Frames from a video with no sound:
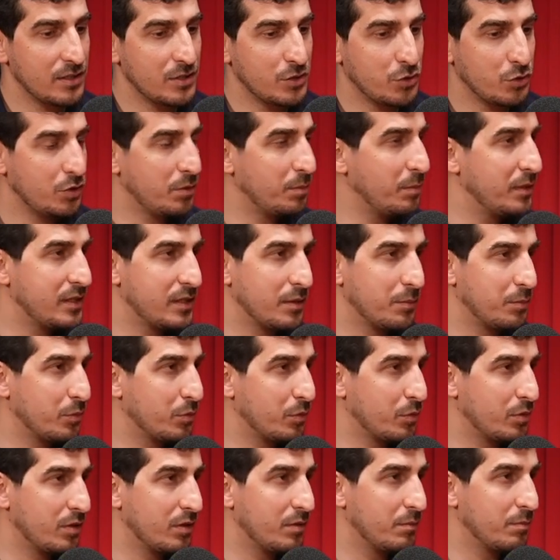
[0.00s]
should be
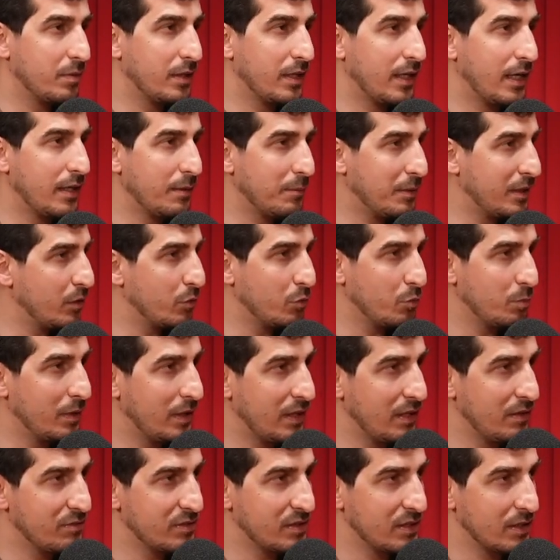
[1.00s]
supported by anybody who
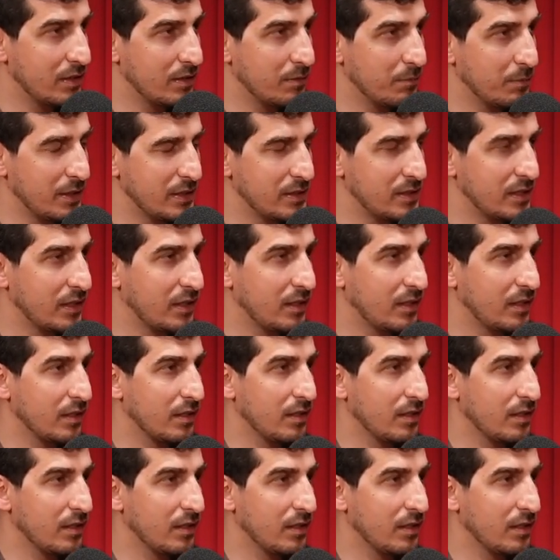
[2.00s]
believes in basic,